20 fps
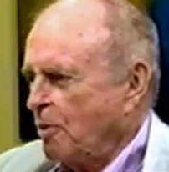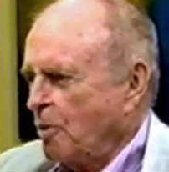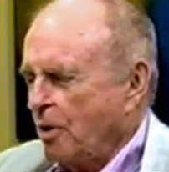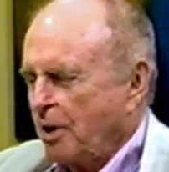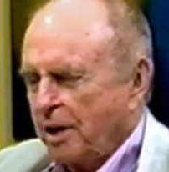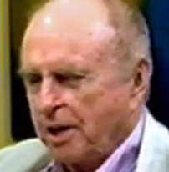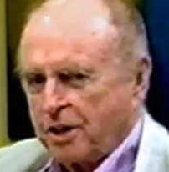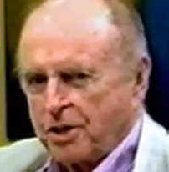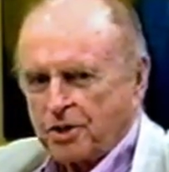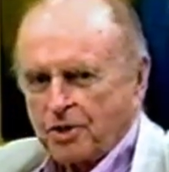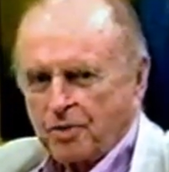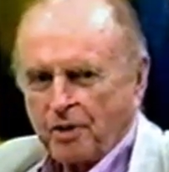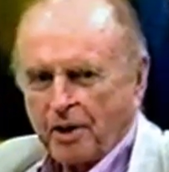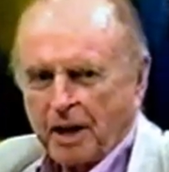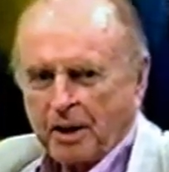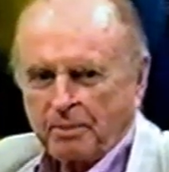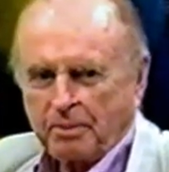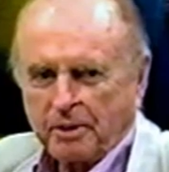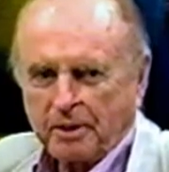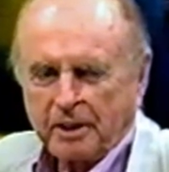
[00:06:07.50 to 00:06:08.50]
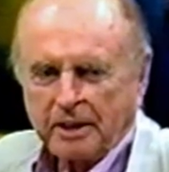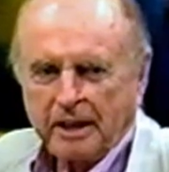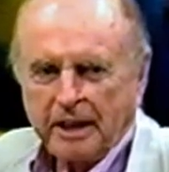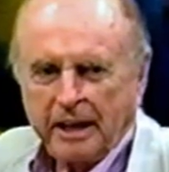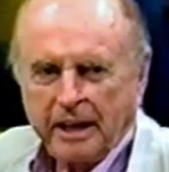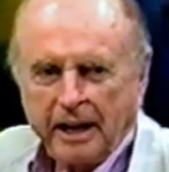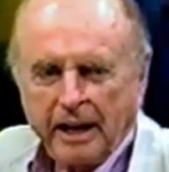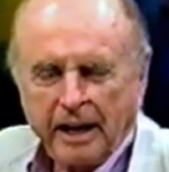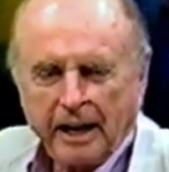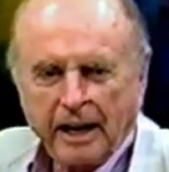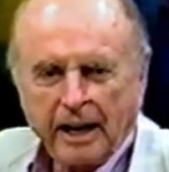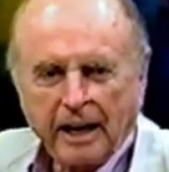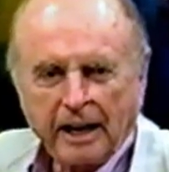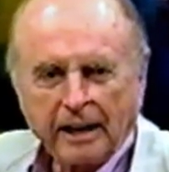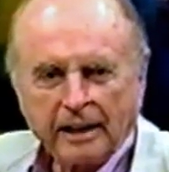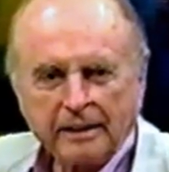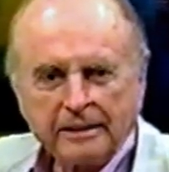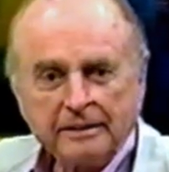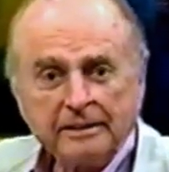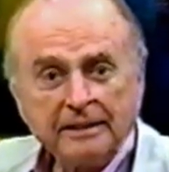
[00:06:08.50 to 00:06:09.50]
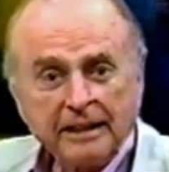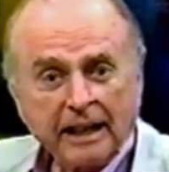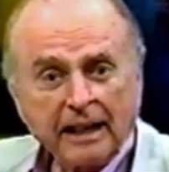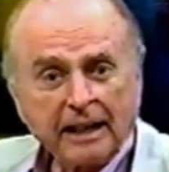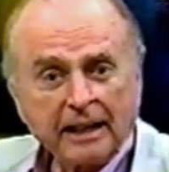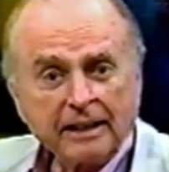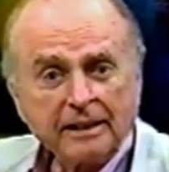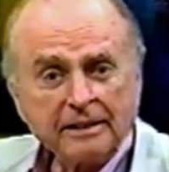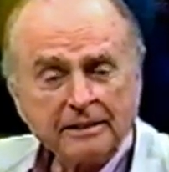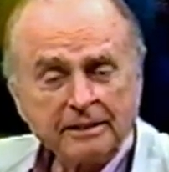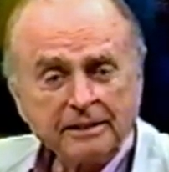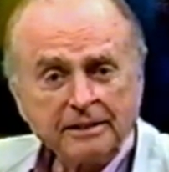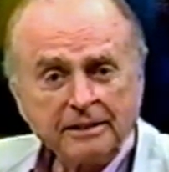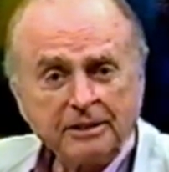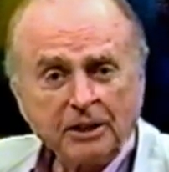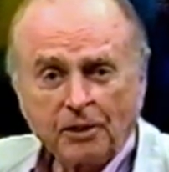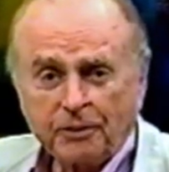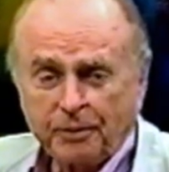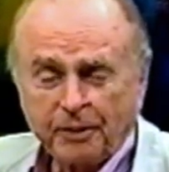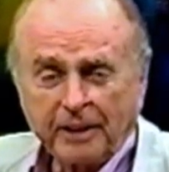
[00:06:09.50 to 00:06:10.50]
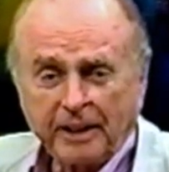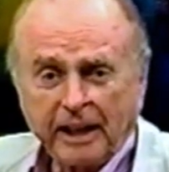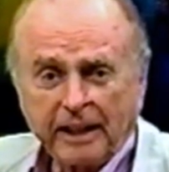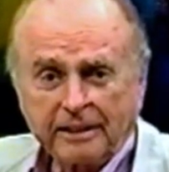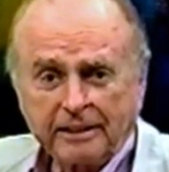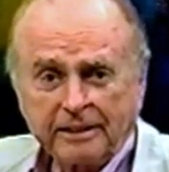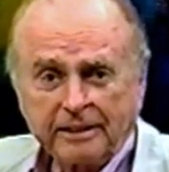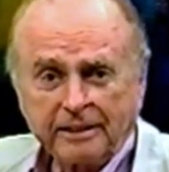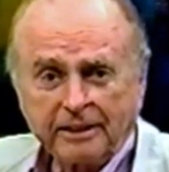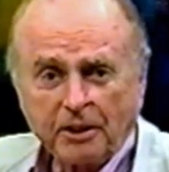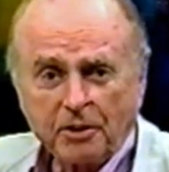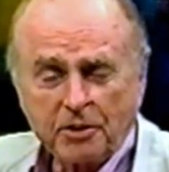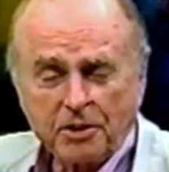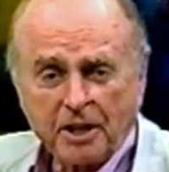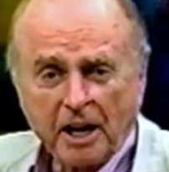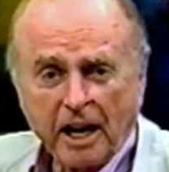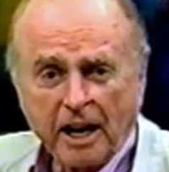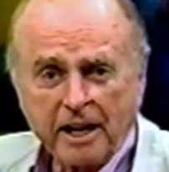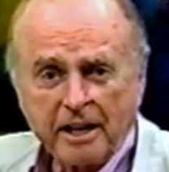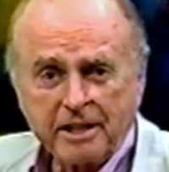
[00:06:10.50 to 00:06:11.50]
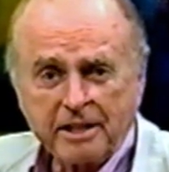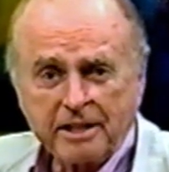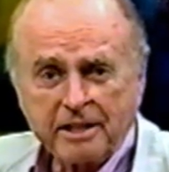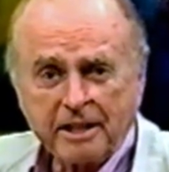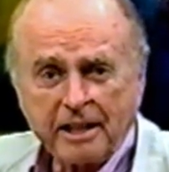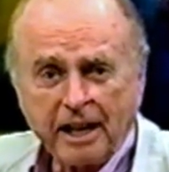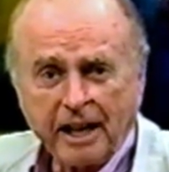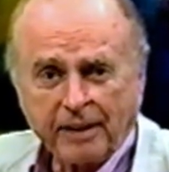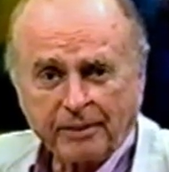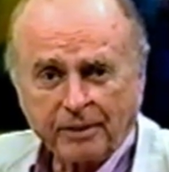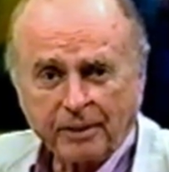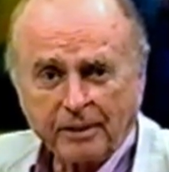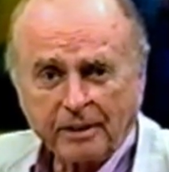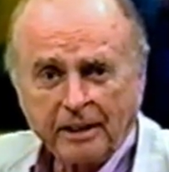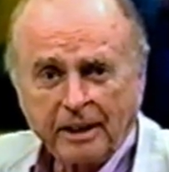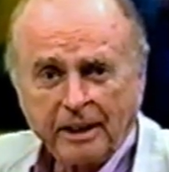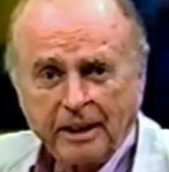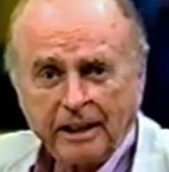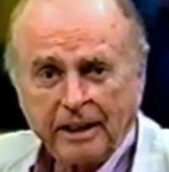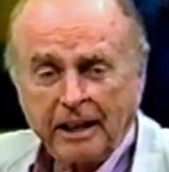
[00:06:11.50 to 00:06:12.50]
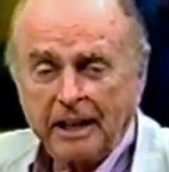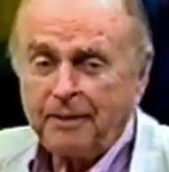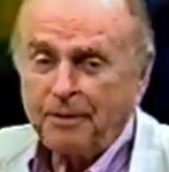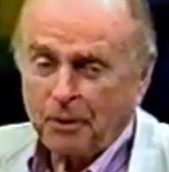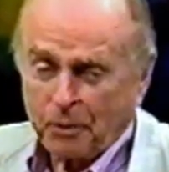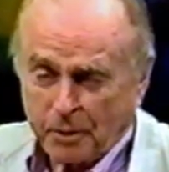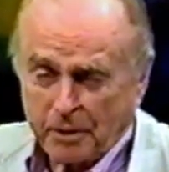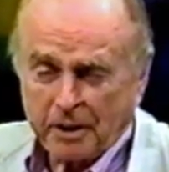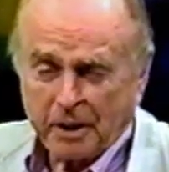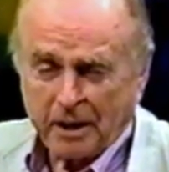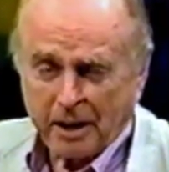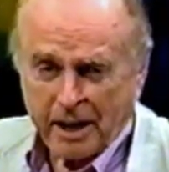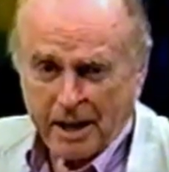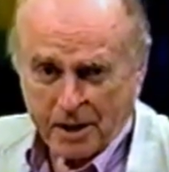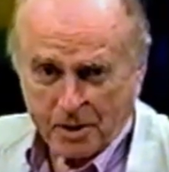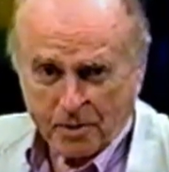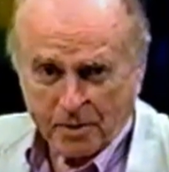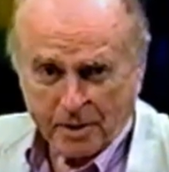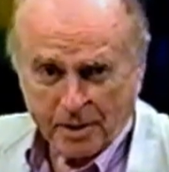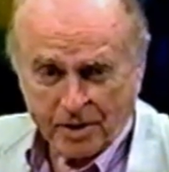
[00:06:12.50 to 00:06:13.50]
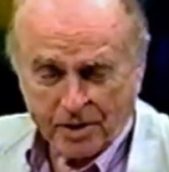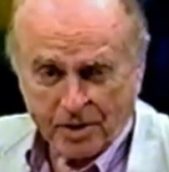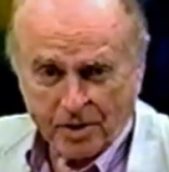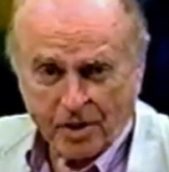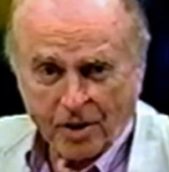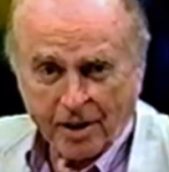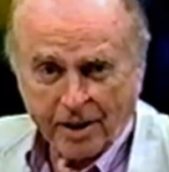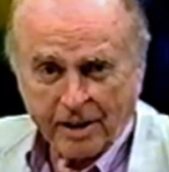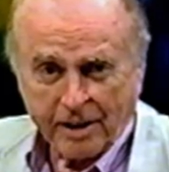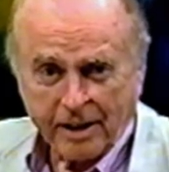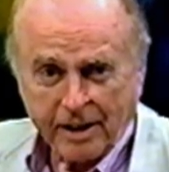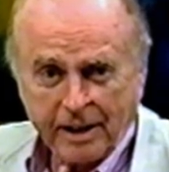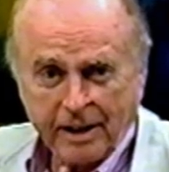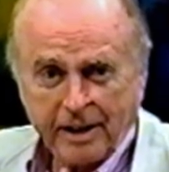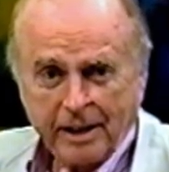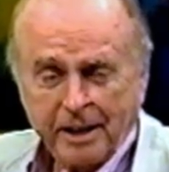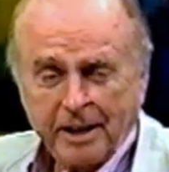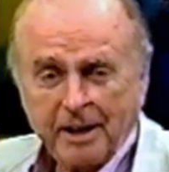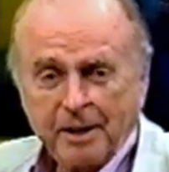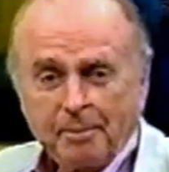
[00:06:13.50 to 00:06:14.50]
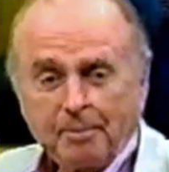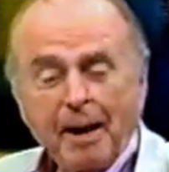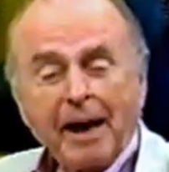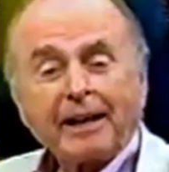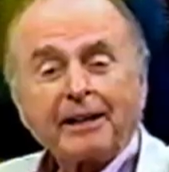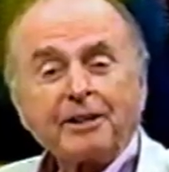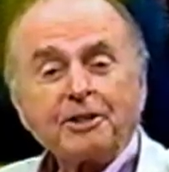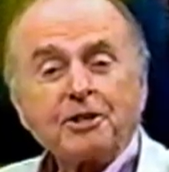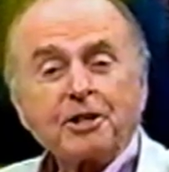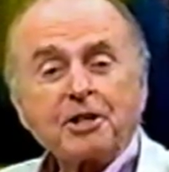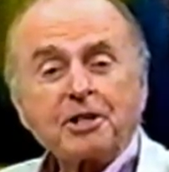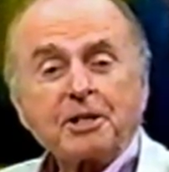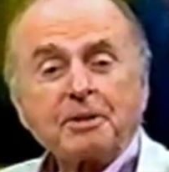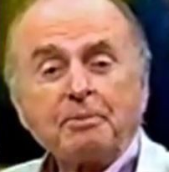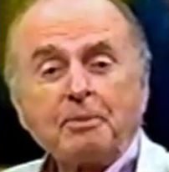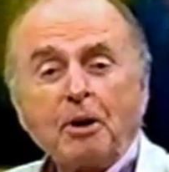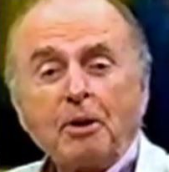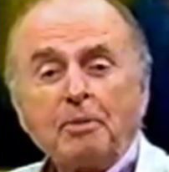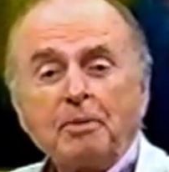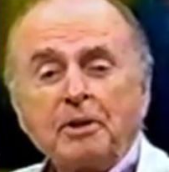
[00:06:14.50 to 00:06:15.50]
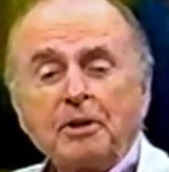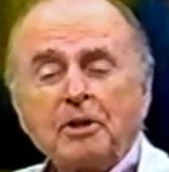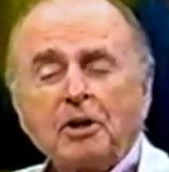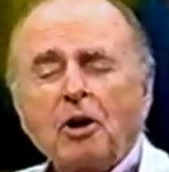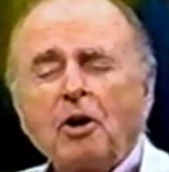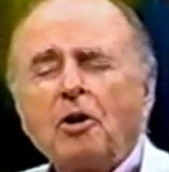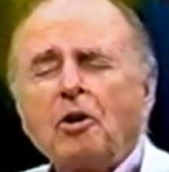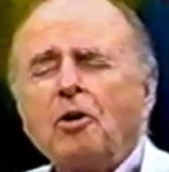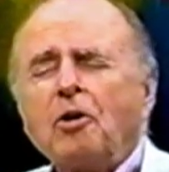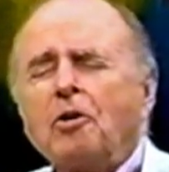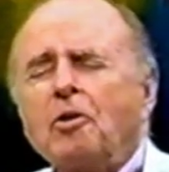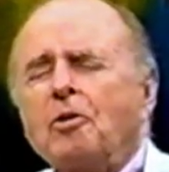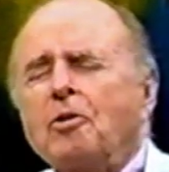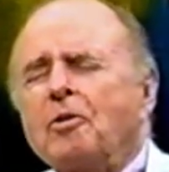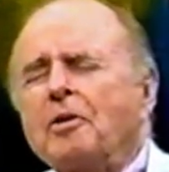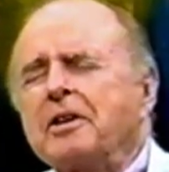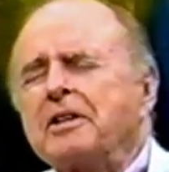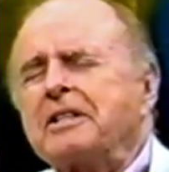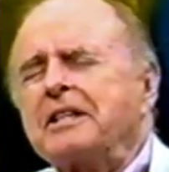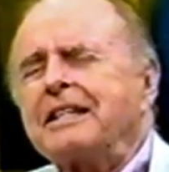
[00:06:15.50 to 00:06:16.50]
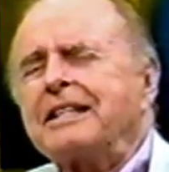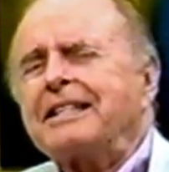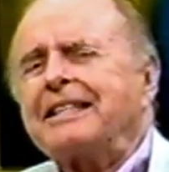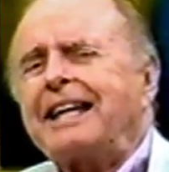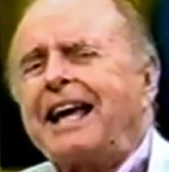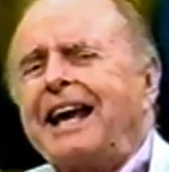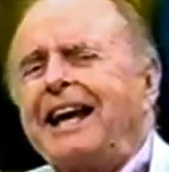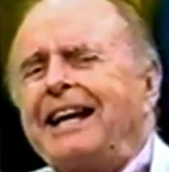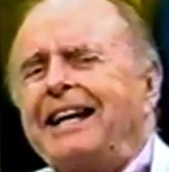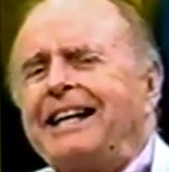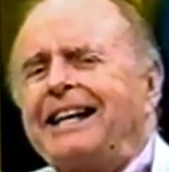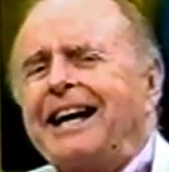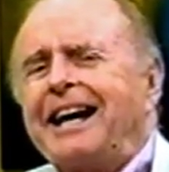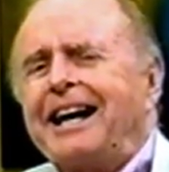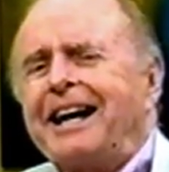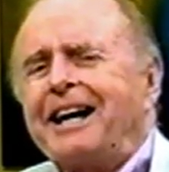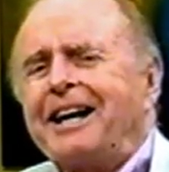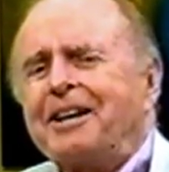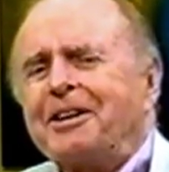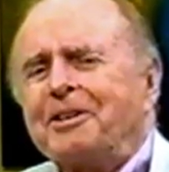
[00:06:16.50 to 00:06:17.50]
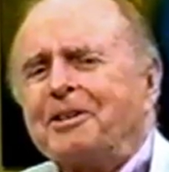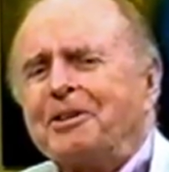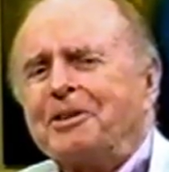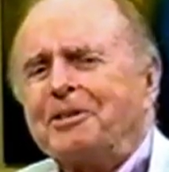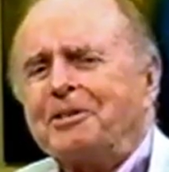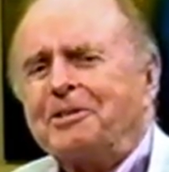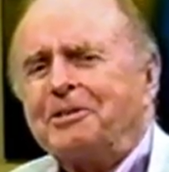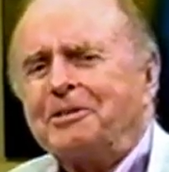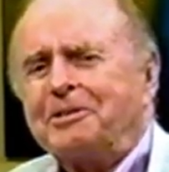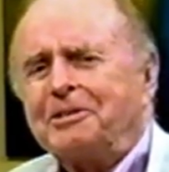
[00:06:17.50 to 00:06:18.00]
The Morning Scramble. Yeah, don't forget those guys ever, even when the last one is gone. Back in just a moment. Oh, it's Italiano.